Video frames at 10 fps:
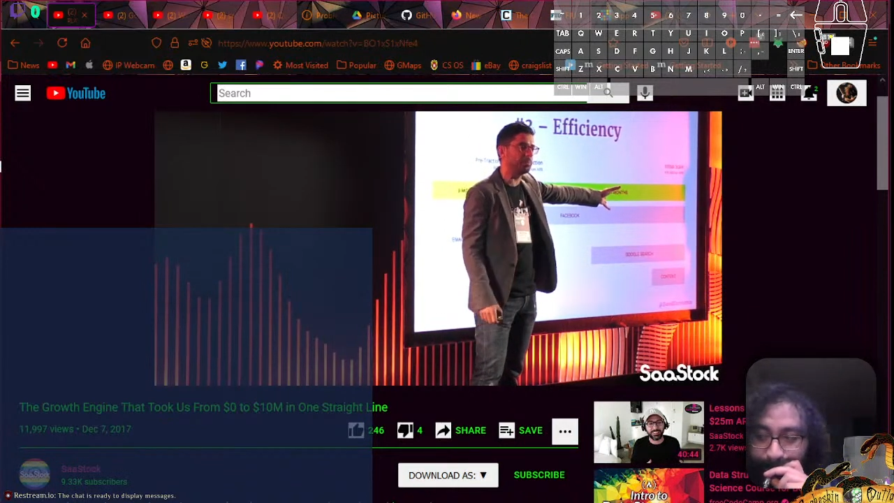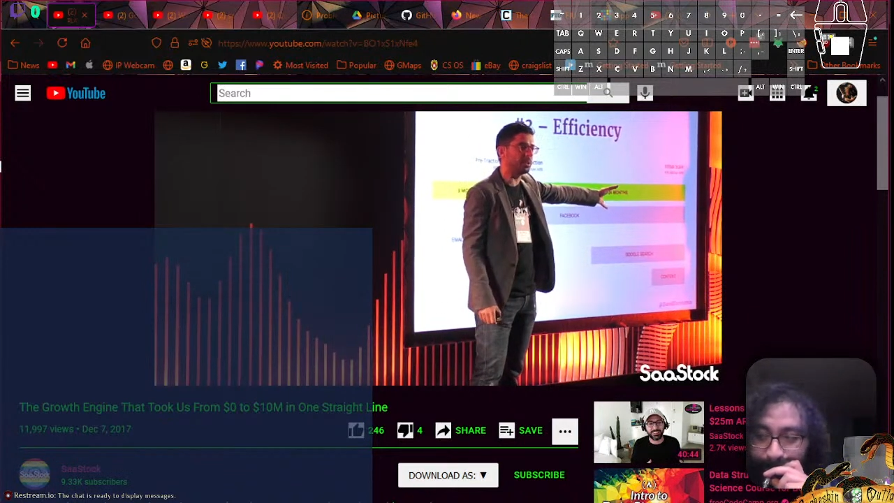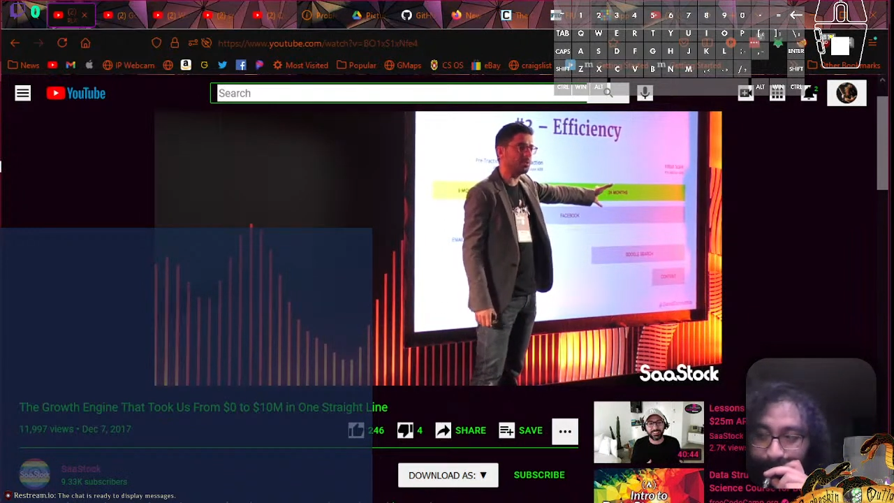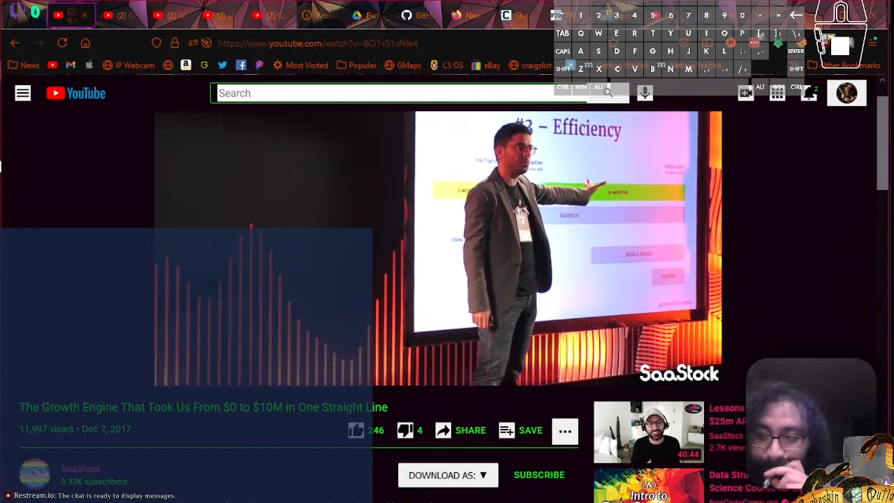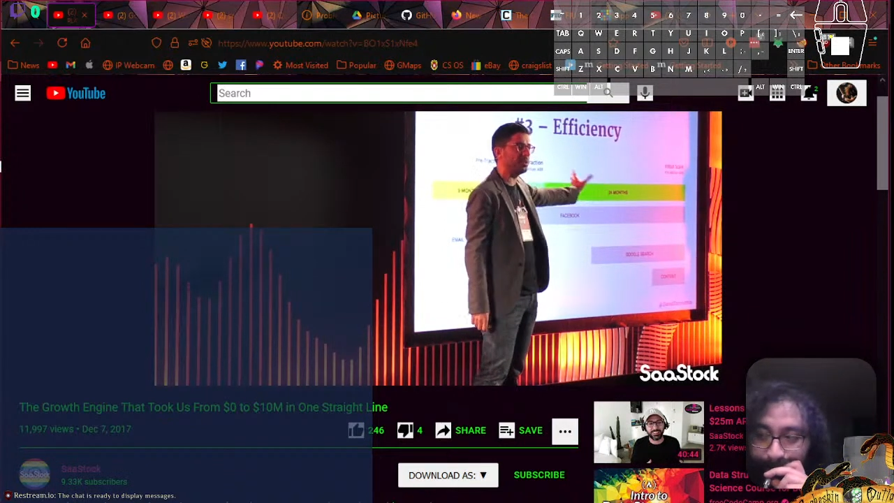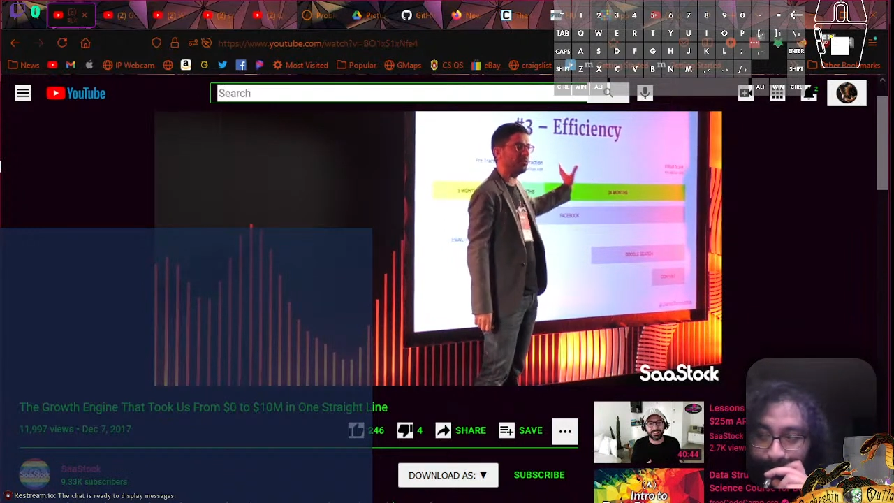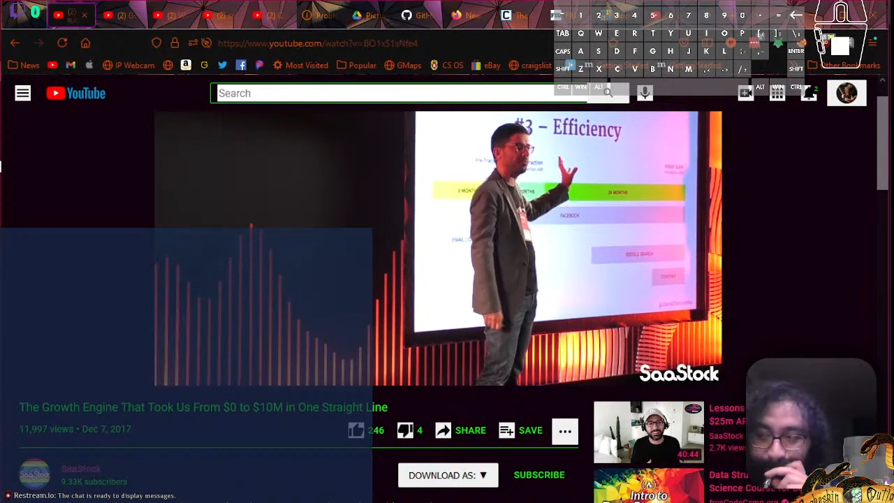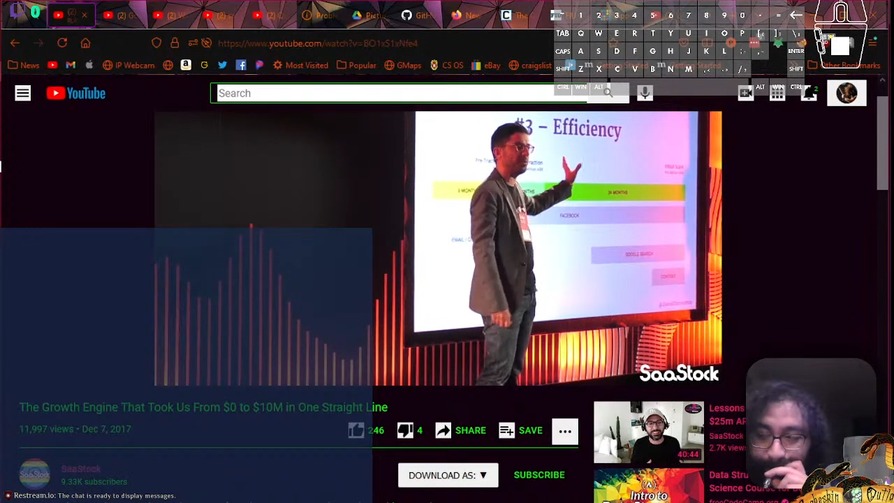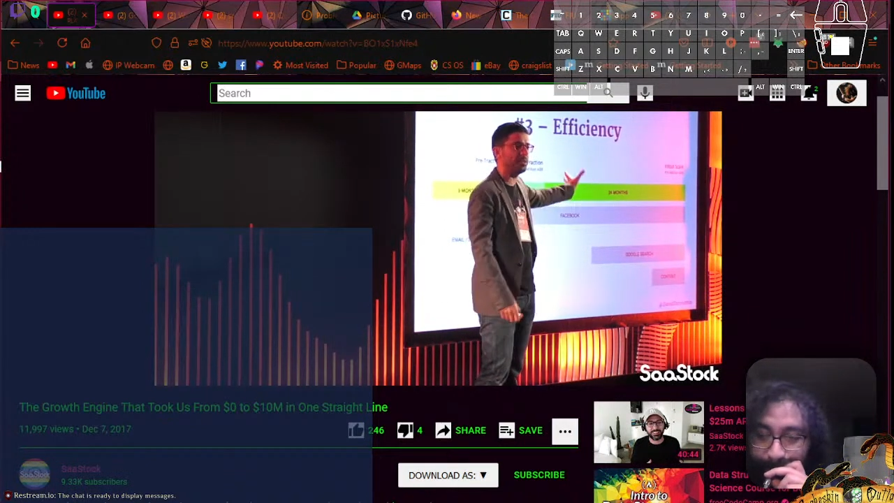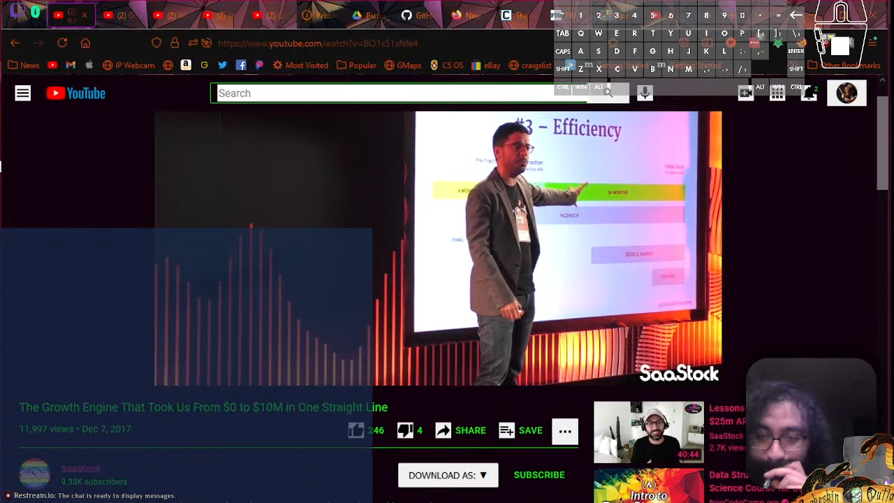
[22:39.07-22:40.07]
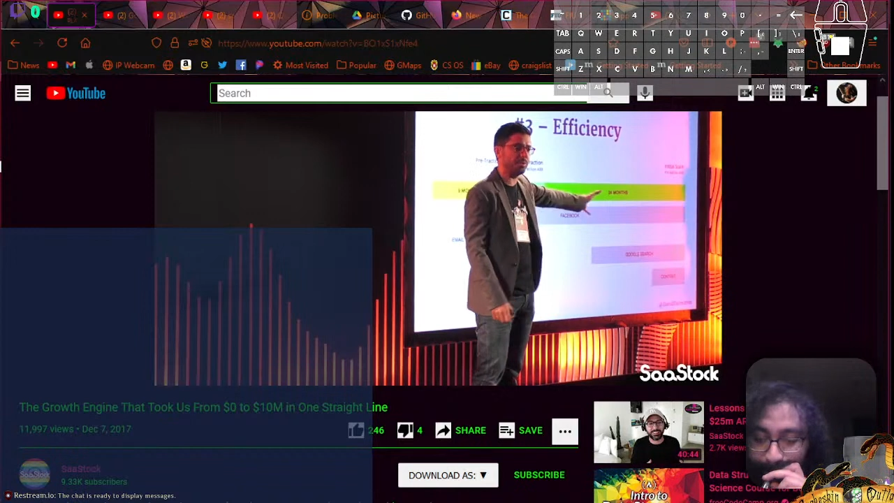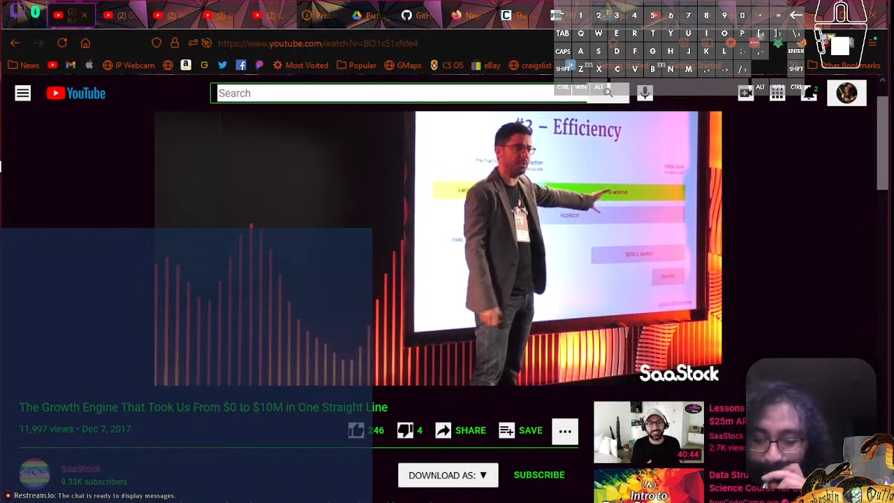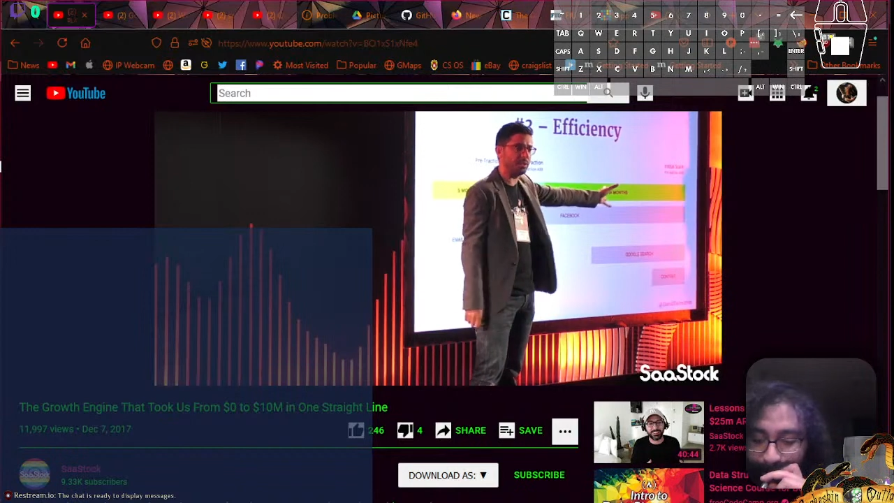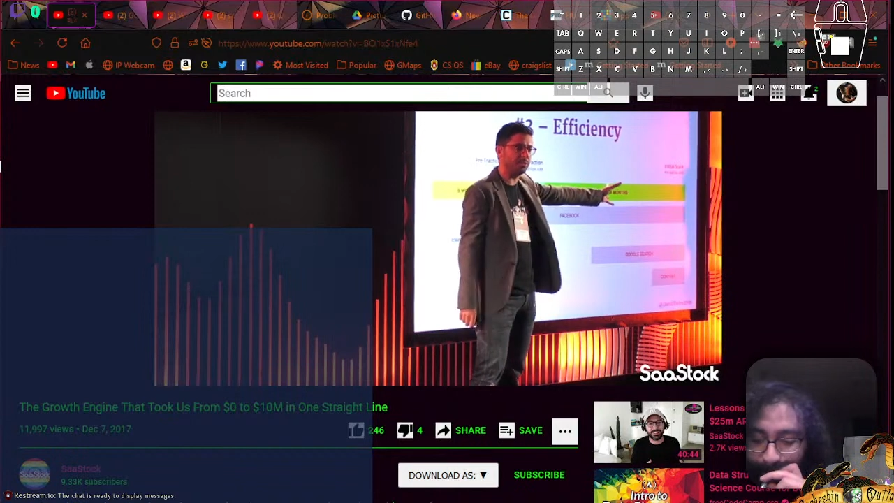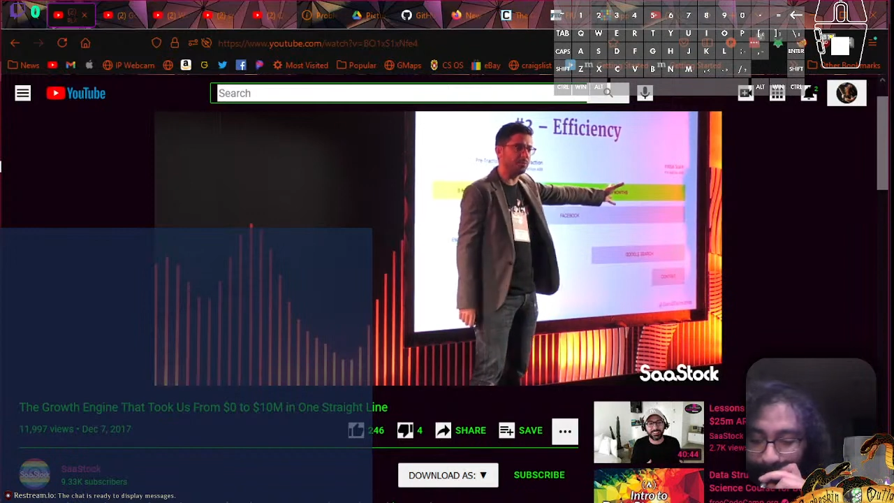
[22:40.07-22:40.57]
because we didn't feel there was a
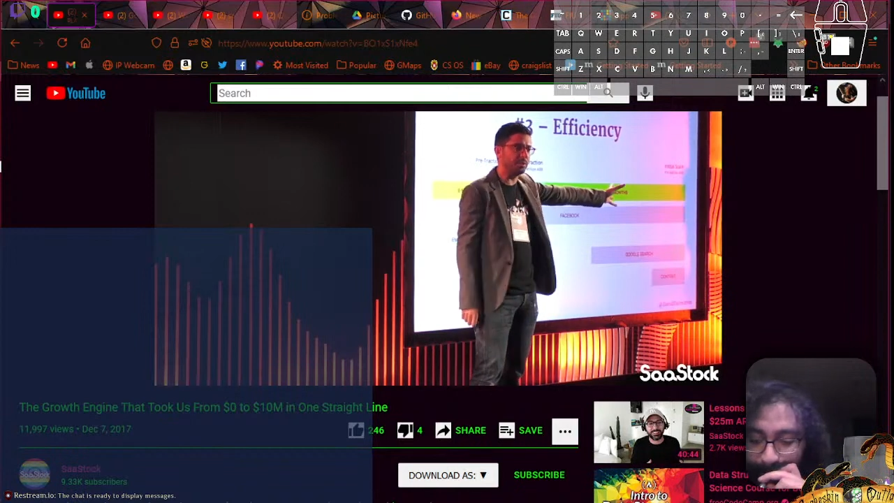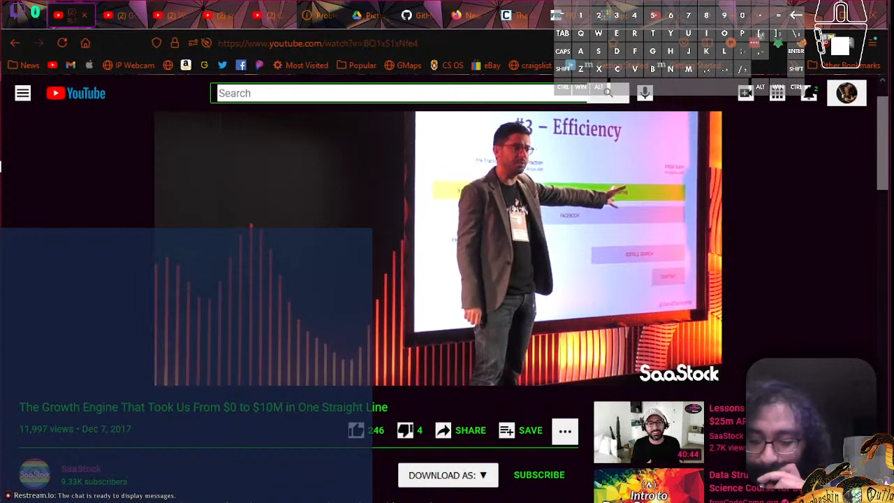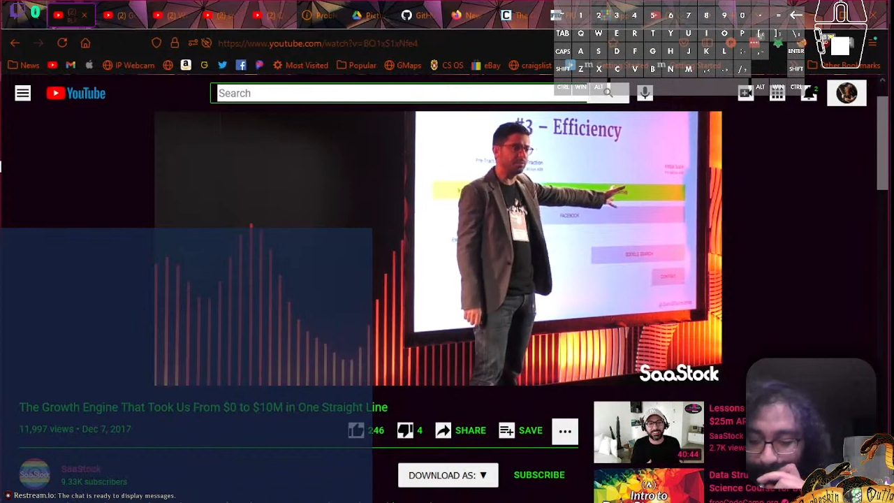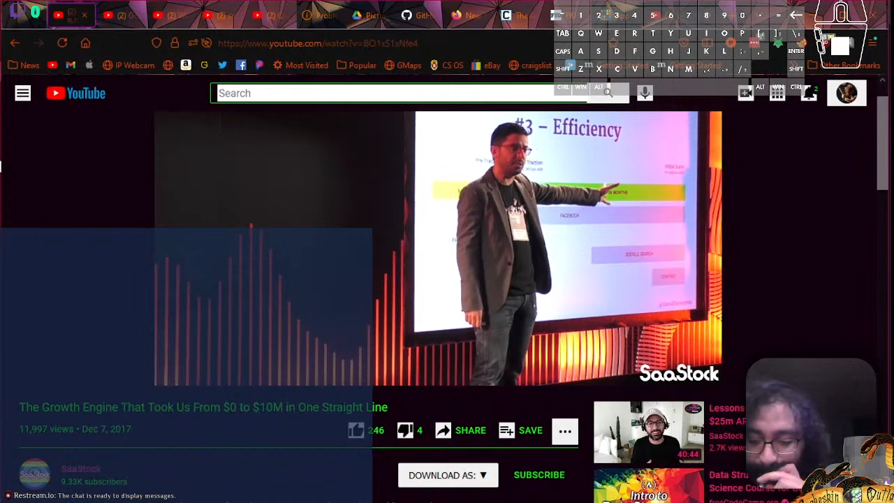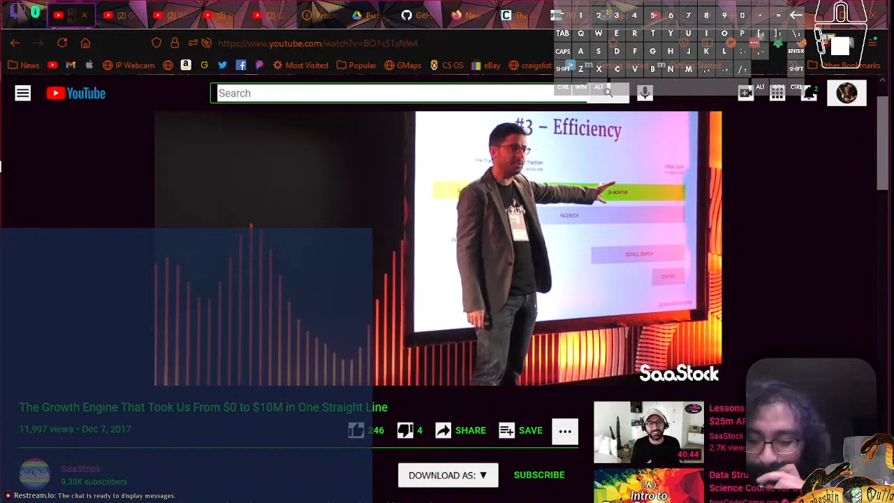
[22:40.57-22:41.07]
need for it, right?